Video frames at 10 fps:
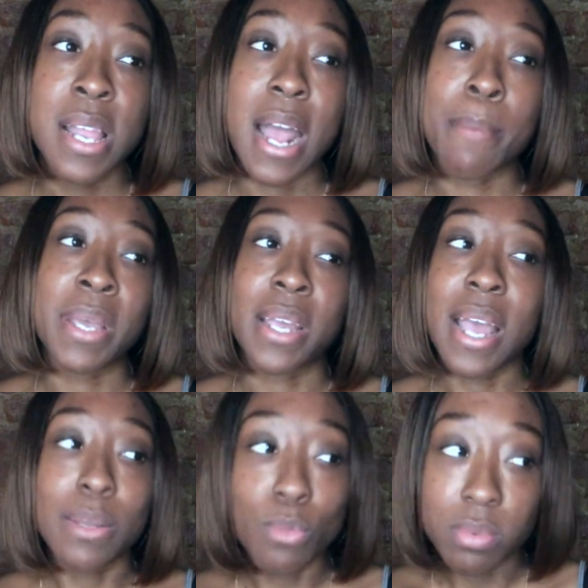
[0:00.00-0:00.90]
I mean,
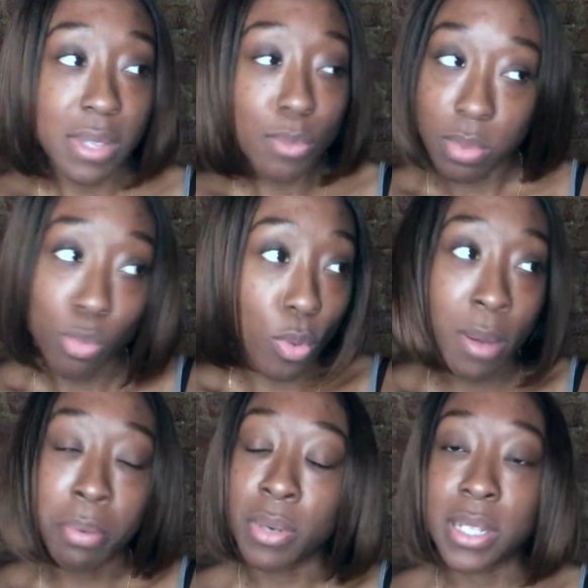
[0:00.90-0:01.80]
at
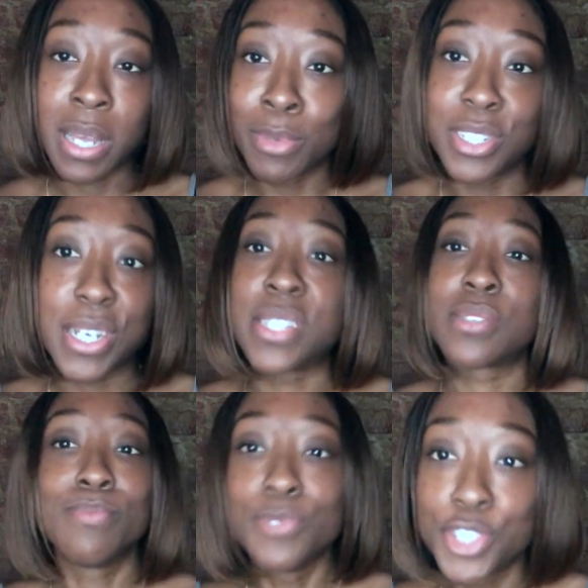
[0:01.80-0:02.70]
one point they were just
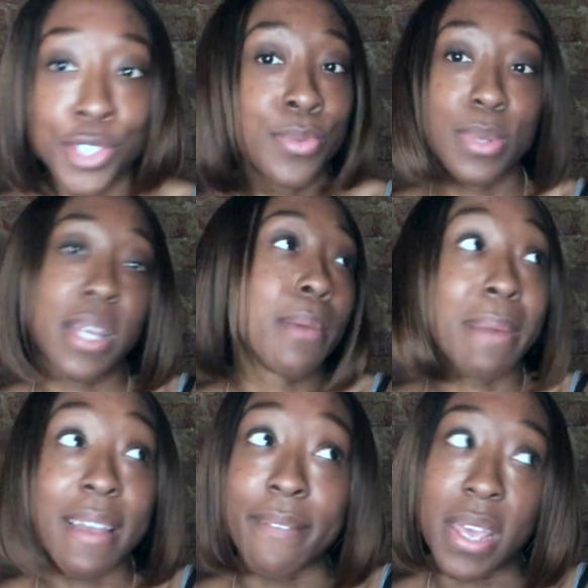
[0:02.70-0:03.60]
shooting it in
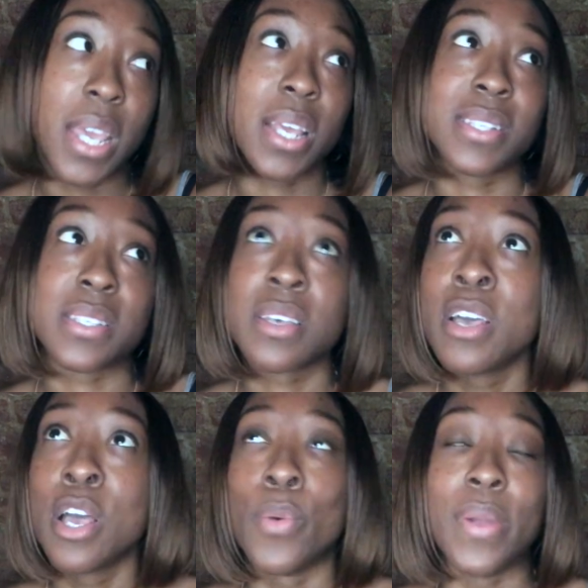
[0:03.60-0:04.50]
my veins
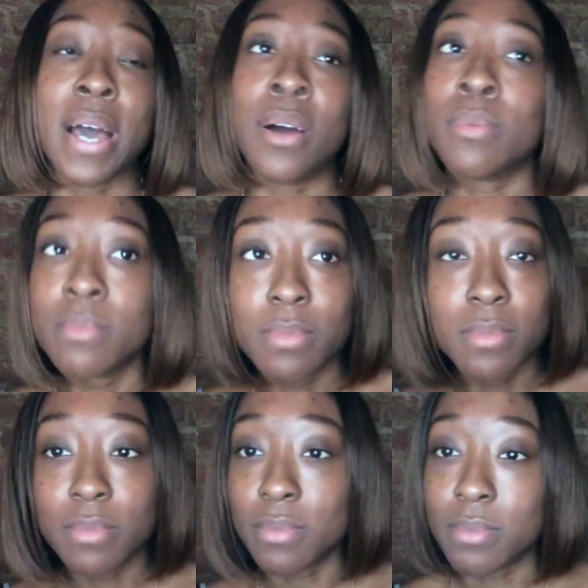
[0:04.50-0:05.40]
without
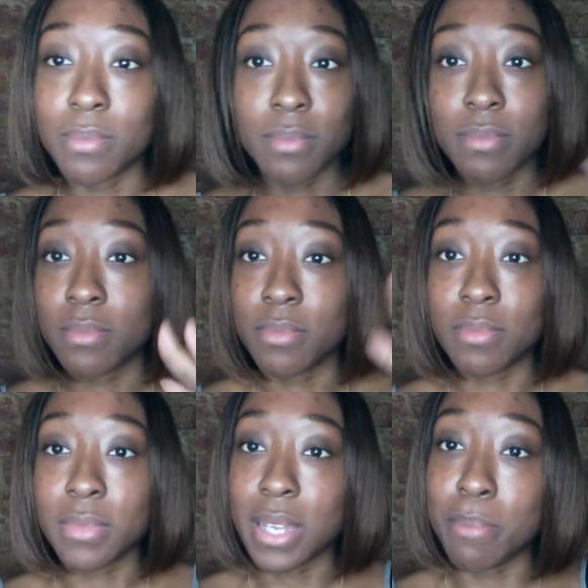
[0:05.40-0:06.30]

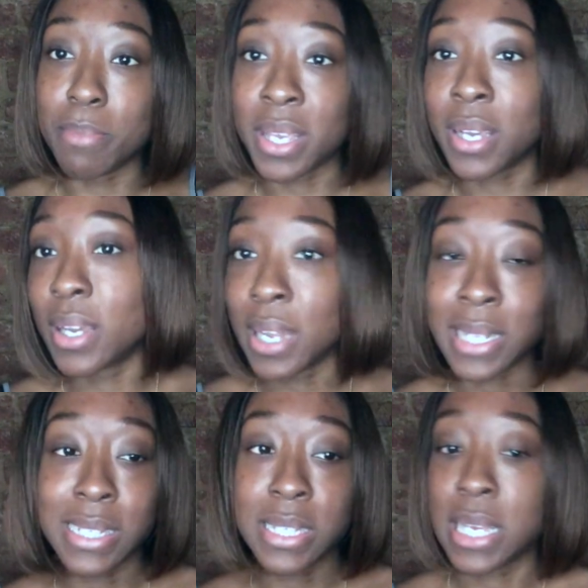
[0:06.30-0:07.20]
it being
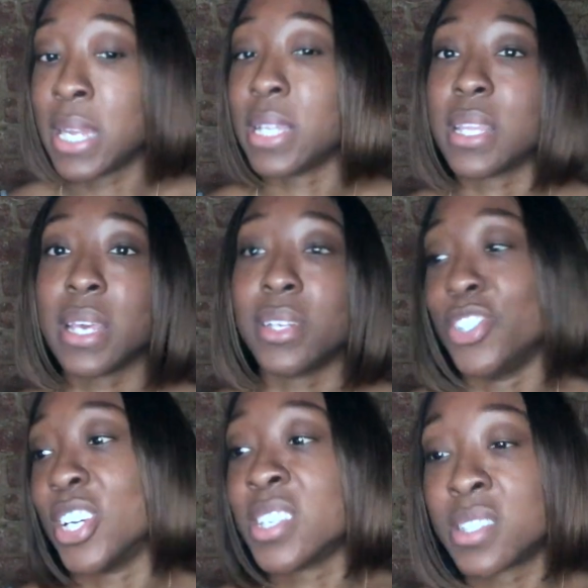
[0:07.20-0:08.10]
connected to anything,
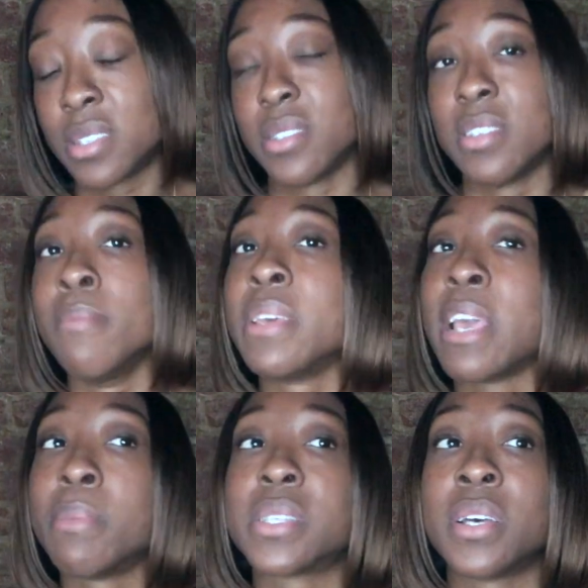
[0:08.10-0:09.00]
just to be
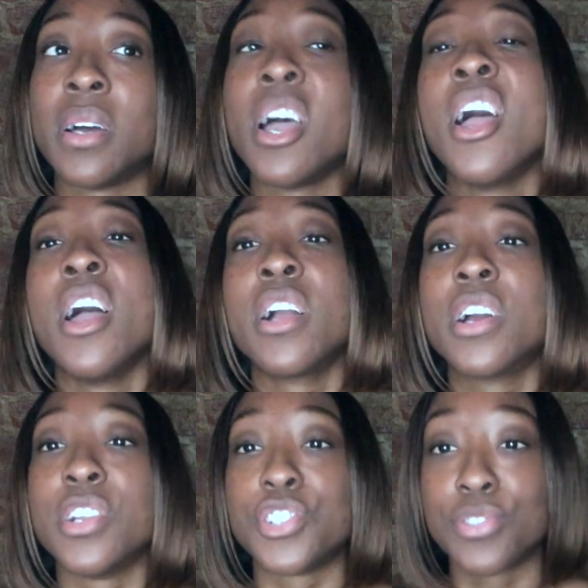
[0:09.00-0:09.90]
able to
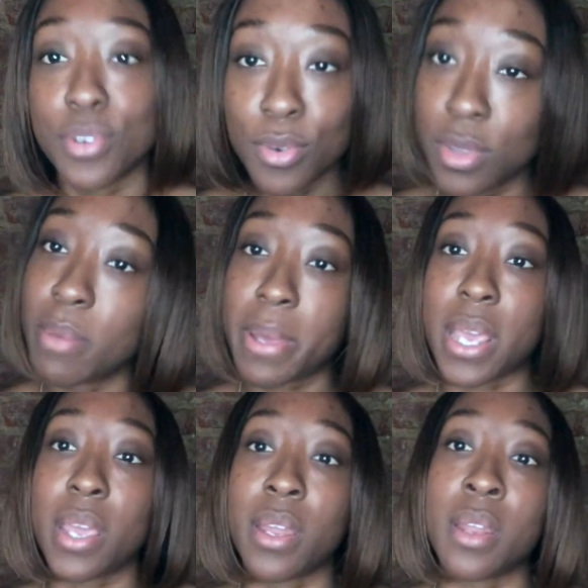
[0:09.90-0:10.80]
control the
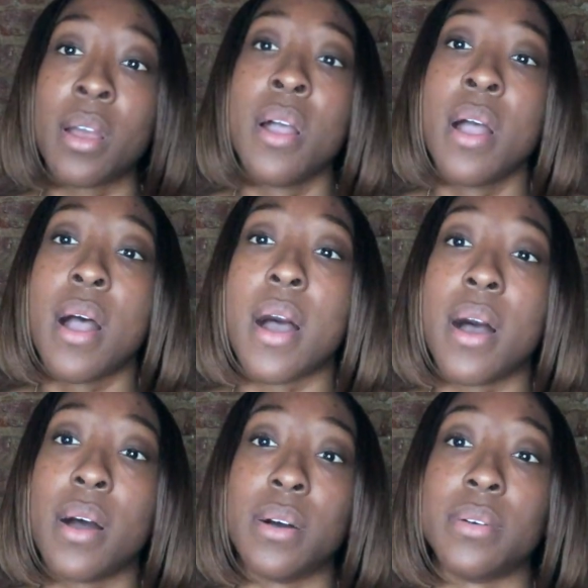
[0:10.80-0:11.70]
pain.
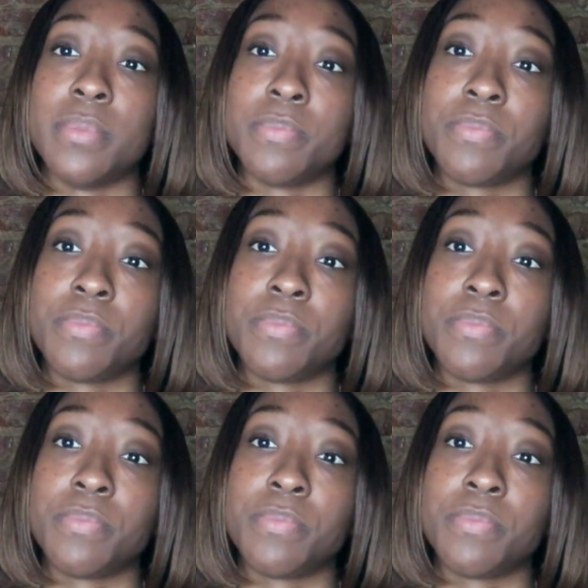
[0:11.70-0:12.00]
Um,